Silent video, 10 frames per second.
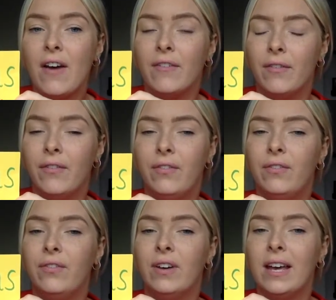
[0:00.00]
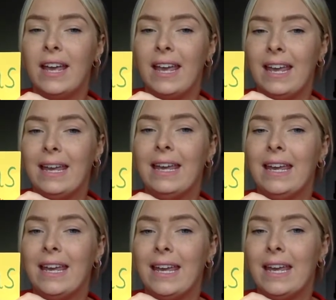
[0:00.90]
V,
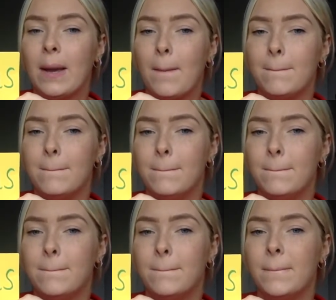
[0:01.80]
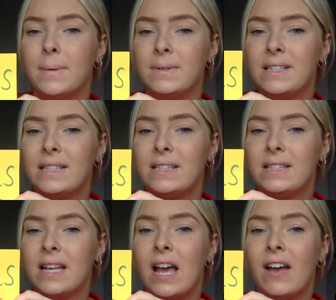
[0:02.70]
E, M,
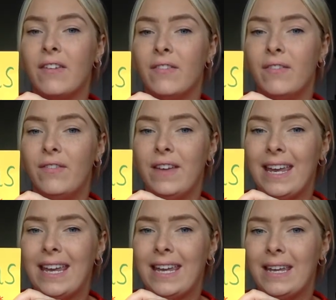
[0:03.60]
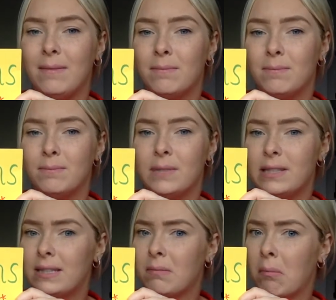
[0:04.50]
S,
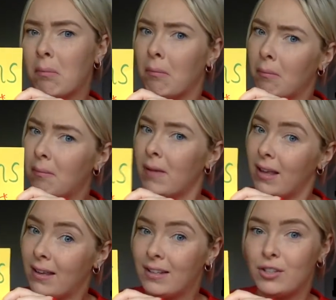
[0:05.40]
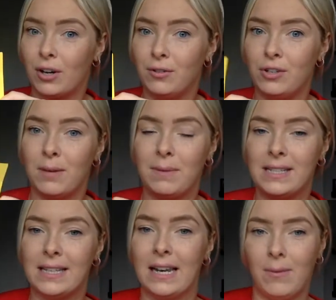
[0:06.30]
veems. Told you it'd be
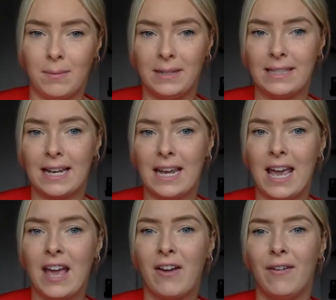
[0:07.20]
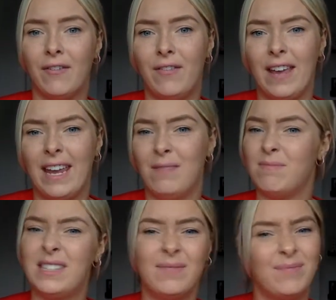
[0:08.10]
silly when we said it. Veems.